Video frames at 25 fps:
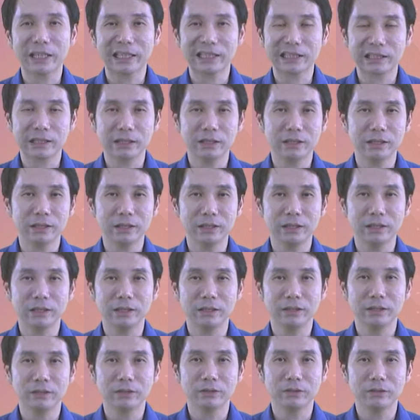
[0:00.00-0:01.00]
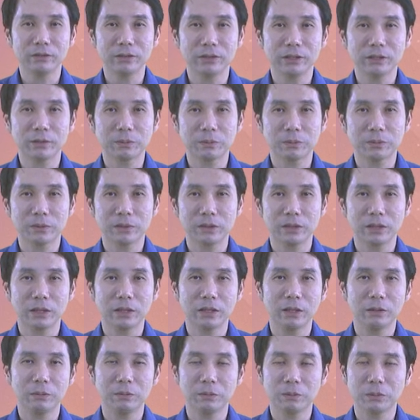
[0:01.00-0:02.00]
externally to this
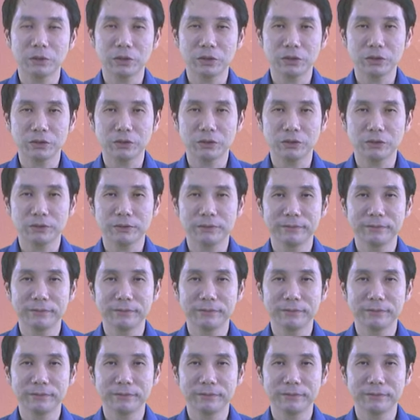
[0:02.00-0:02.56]
module.